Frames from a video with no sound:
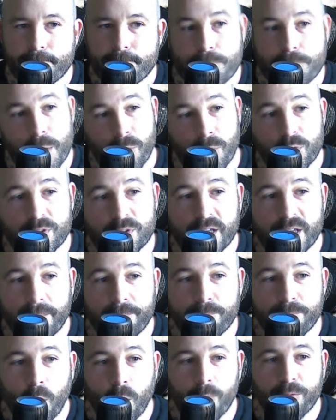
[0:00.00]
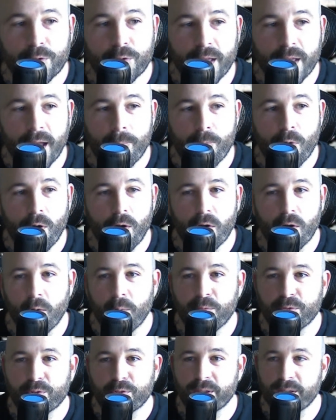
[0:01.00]
we'll see. Hopefully, I'm wrong.
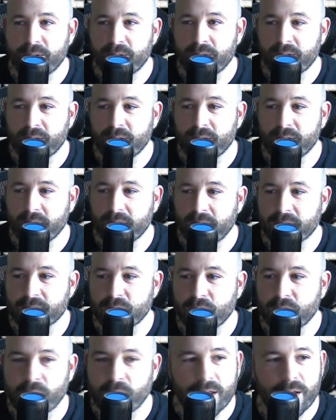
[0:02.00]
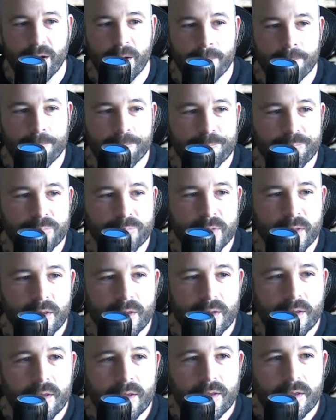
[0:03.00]
Hopefully, he has a great year.
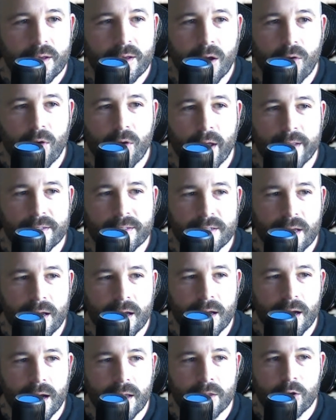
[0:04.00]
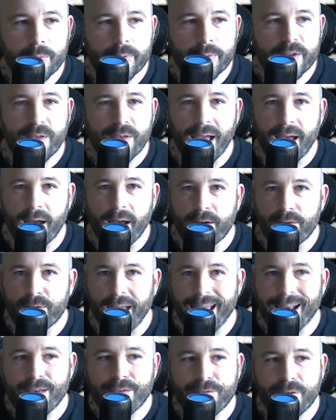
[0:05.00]
All right, a little bit of
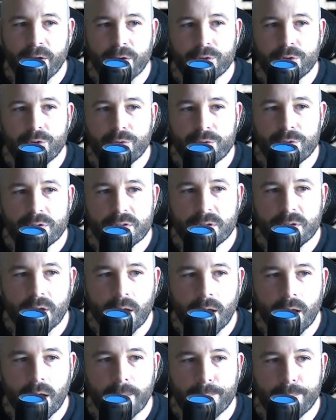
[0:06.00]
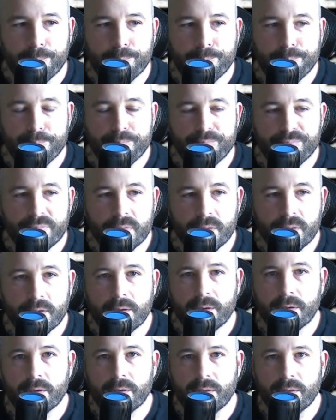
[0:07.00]
NFL news.
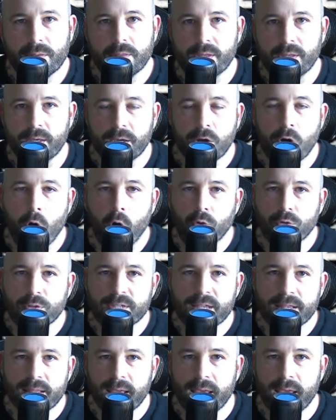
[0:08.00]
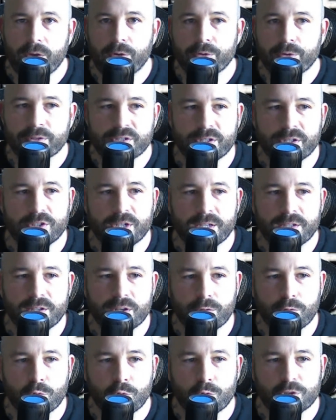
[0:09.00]
The Colts and the Eagles
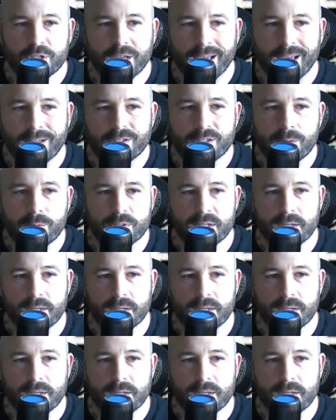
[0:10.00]
suggested a rule change that